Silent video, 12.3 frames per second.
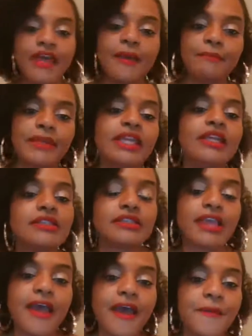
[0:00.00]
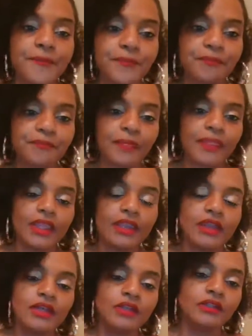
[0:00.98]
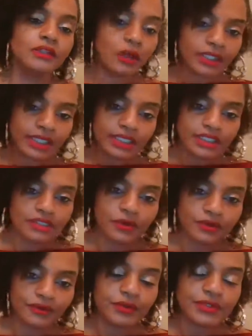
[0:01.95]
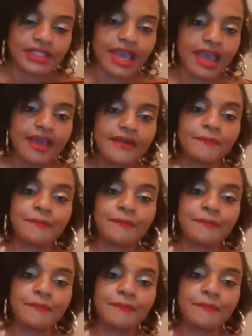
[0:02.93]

That means that Lola can still feel sad,